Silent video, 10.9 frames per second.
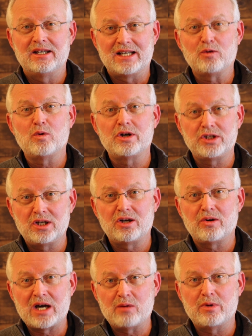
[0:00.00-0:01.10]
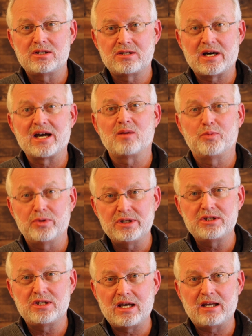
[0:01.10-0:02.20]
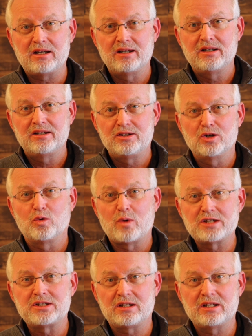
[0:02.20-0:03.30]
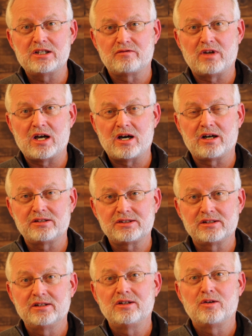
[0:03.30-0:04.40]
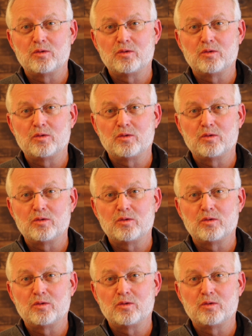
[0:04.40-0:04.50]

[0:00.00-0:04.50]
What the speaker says: And I want you to know how much I appreciate your watching these vlogs,